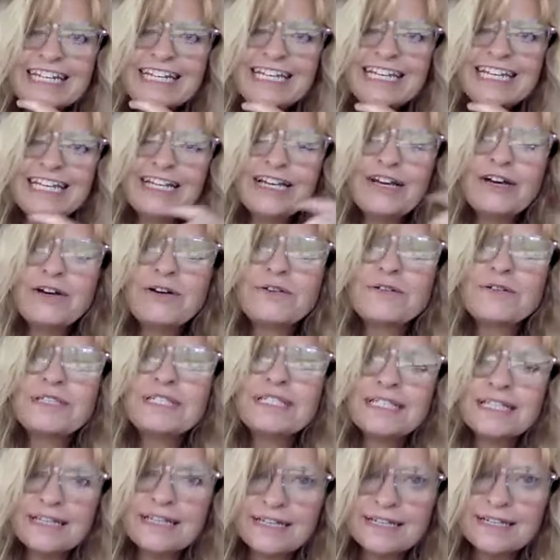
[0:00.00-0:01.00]
in
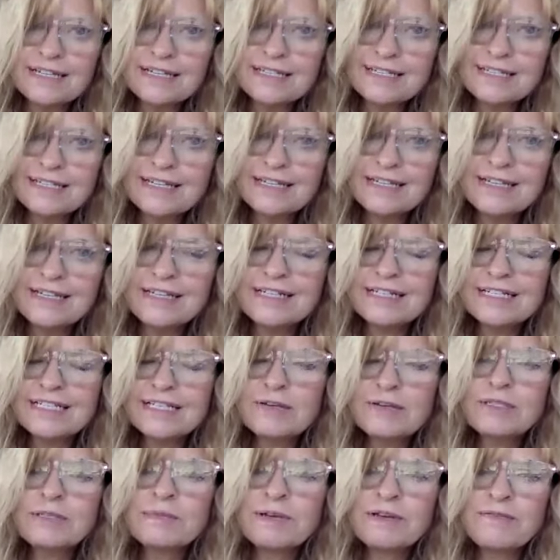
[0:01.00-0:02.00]
06, it
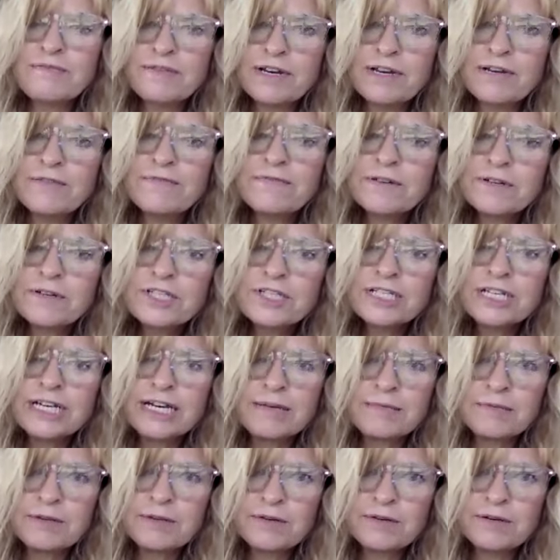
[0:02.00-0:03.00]
was my very first
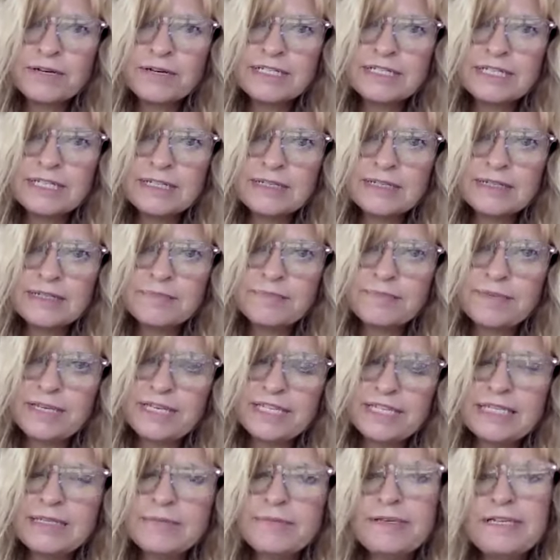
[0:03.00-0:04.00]
time going to
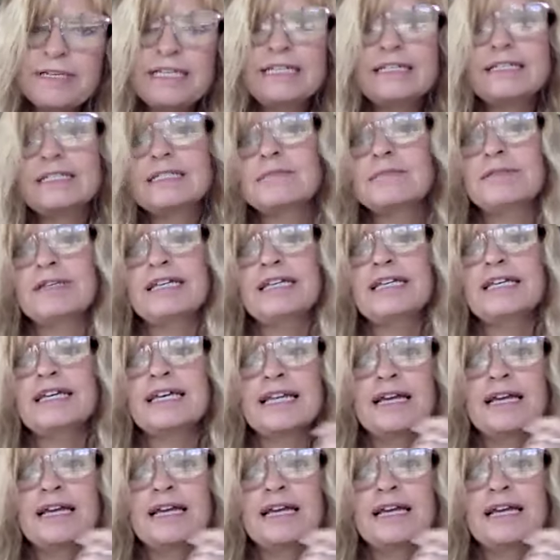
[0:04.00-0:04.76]
PTP to speak,